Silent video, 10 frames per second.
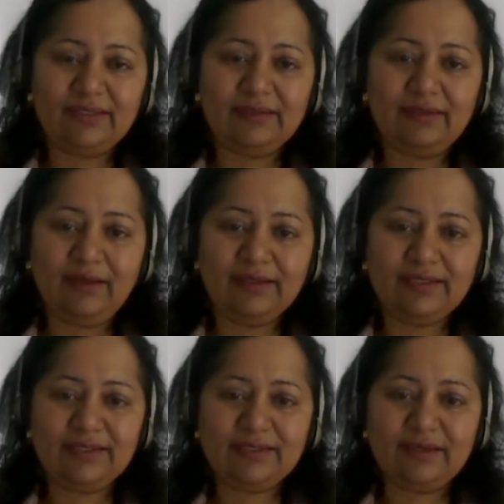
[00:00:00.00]
and
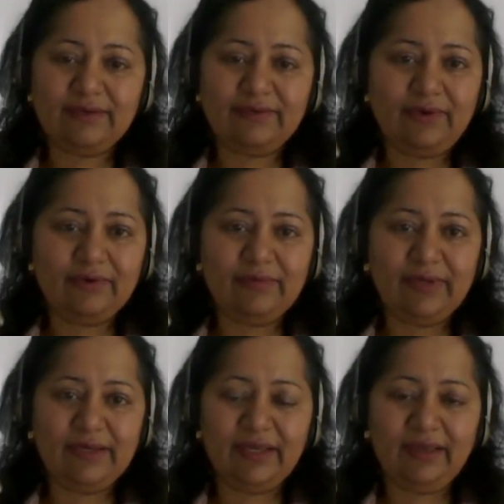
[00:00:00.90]
losses are followed
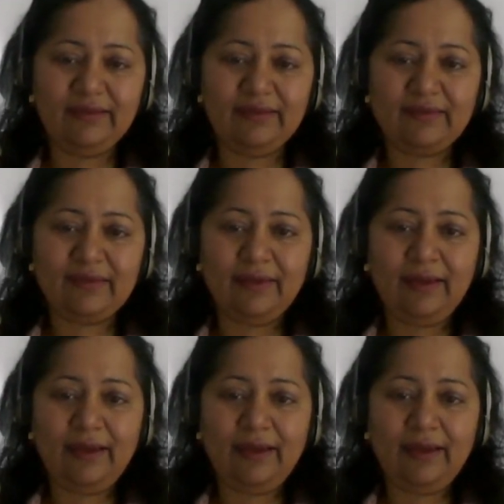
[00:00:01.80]
by gains.